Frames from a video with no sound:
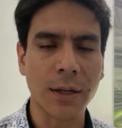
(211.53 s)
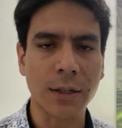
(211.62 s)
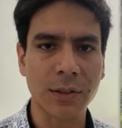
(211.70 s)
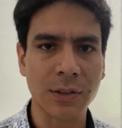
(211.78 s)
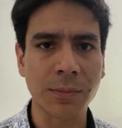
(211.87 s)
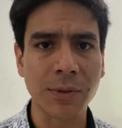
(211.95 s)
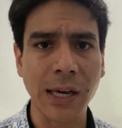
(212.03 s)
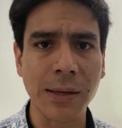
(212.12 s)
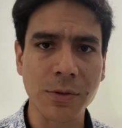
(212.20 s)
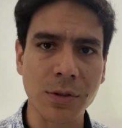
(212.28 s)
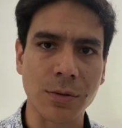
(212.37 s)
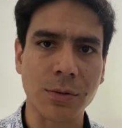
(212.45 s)

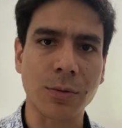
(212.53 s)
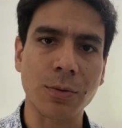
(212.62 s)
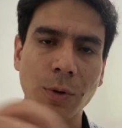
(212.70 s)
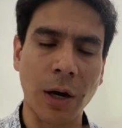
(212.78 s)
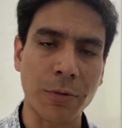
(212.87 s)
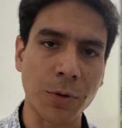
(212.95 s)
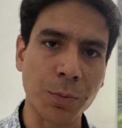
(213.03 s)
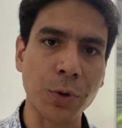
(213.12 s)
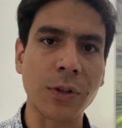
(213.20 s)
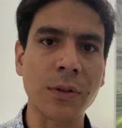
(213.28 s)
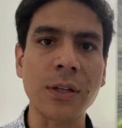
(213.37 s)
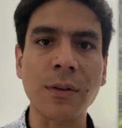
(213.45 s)
sometimes. So I would
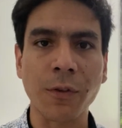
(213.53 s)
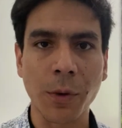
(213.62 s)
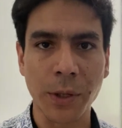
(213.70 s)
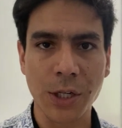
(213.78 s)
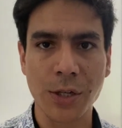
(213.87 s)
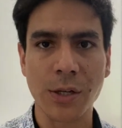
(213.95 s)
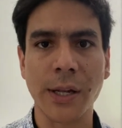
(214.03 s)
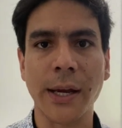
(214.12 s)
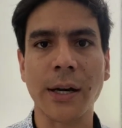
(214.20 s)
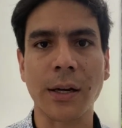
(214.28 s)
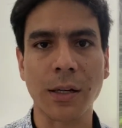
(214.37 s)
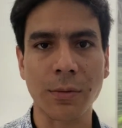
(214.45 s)
put the information
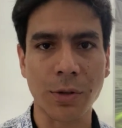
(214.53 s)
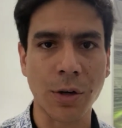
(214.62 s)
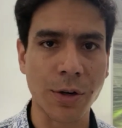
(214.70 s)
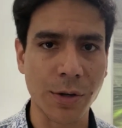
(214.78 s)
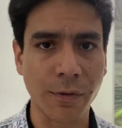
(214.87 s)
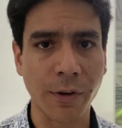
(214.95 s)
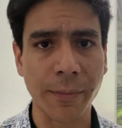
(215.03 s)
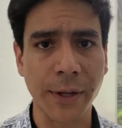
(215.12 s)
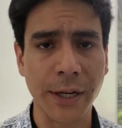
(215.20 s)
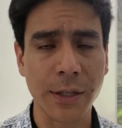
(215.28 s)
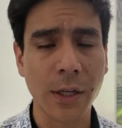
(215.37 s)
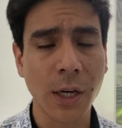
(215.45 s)
there and they would learn from
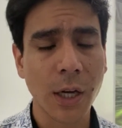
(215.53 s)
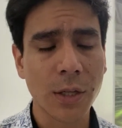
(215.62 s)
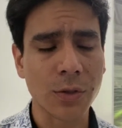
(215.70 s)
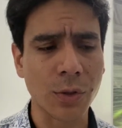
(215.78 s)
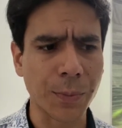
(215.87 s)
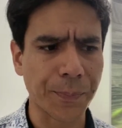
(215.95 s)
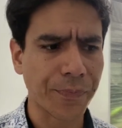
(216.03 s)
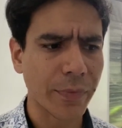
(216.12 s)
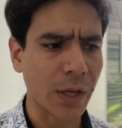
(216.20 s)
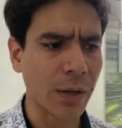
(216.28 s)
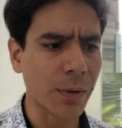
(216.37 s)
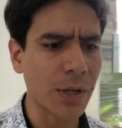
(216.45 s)
there. So
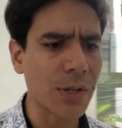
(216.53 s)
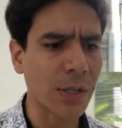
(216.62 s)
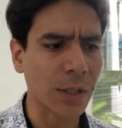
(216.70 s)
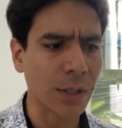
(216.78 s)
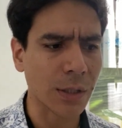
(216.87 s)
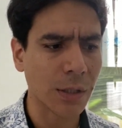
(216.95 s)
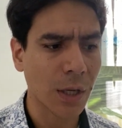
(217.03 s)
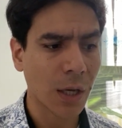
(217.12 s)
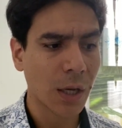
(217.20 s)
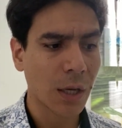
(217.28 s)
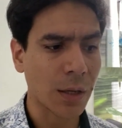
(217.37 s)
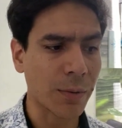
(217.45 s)
it was
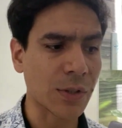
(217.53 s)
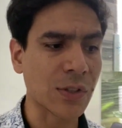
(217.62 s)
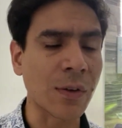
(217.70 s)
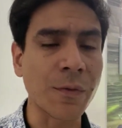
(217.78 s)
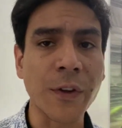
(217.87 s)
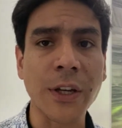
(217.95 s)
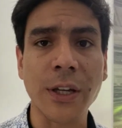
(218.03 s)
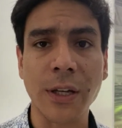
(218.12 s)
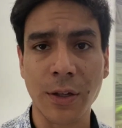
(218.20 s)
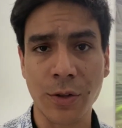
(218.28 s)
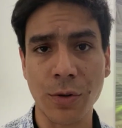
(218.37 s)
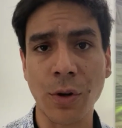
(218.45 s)
it was something
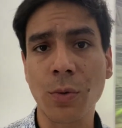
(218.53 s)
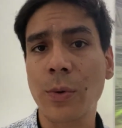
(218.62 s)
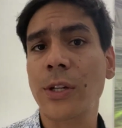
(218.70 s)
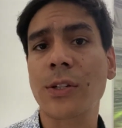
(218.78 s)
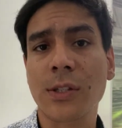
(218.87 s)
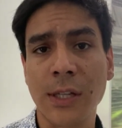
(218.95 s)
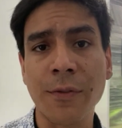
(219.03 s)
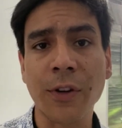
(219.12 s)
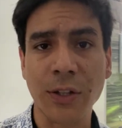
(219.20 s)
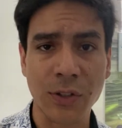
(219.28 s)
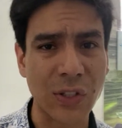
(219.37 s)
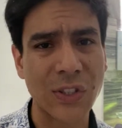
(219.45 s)
that you always, even
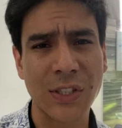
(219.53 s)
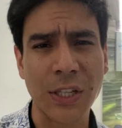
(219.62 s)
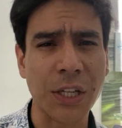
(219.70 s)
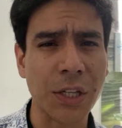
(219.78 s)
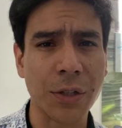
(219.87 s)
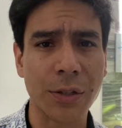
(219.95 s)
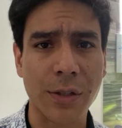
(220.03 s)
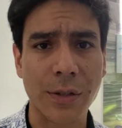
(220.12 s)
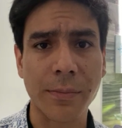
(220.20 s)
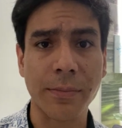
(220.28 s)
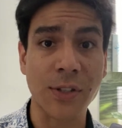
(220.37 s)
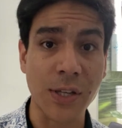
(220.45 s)
as a senior
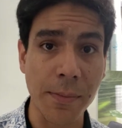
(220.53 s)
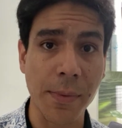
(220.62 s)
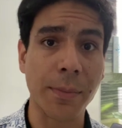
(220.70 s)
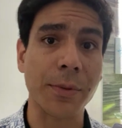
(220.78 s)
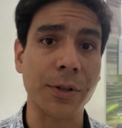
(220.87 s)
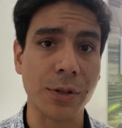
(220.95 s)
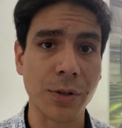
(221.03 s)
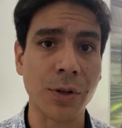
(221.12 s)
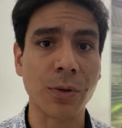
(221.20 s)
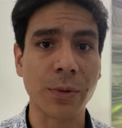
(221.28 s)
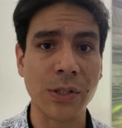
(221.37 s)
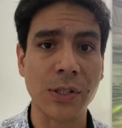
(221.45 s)
team member, you
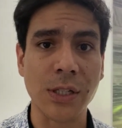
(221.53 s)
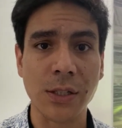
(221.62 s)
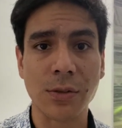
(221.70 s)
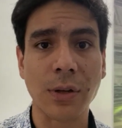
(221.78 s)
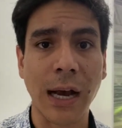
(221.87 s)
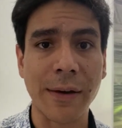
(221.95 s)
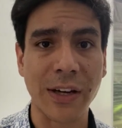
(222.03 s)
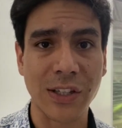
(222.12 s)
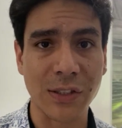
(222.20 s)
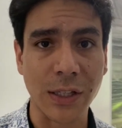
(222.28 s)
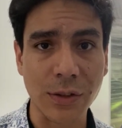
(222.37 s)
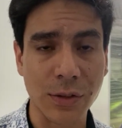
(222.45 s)
always need to have
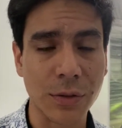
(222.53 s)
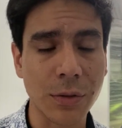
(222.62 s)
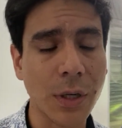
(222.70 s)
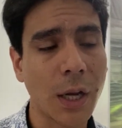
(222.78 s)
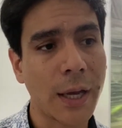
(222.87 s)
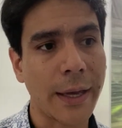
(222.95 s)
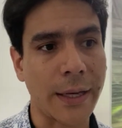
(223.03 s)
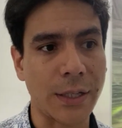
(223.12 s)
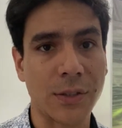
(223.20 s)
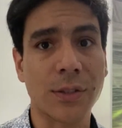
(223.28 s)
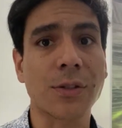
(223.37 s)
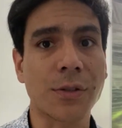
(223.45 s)
access to. And
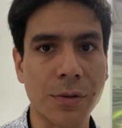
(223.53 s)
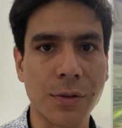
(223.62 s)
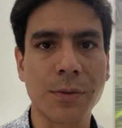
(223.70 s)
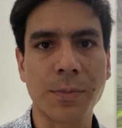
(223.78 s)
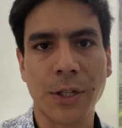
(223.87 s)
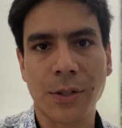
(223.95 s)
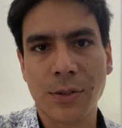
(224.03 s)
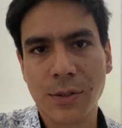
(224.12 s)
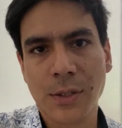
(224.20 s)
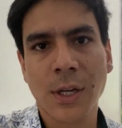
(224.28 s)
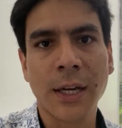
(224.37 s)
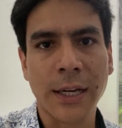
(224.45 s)
this is good because
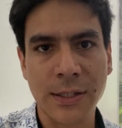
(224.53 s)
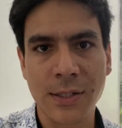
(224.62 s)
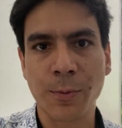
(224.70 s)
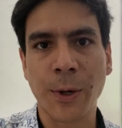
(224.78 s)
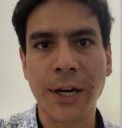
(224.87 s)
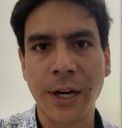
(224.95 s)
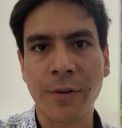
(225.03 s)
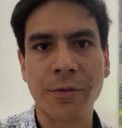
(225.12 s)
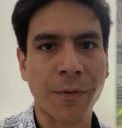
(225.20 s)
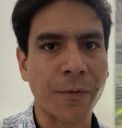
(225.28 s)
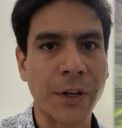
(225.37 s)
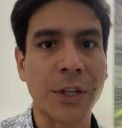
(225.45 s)
it's where
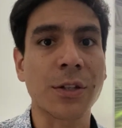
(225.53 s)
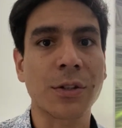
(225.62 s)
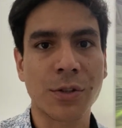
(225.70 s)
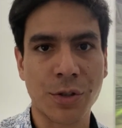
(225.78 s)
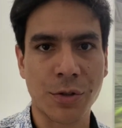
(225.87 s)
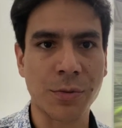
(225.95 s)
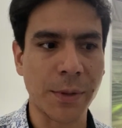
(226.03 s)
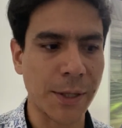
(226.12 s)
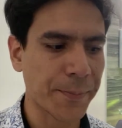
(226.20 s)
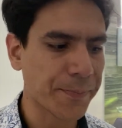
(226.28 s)
everything should be.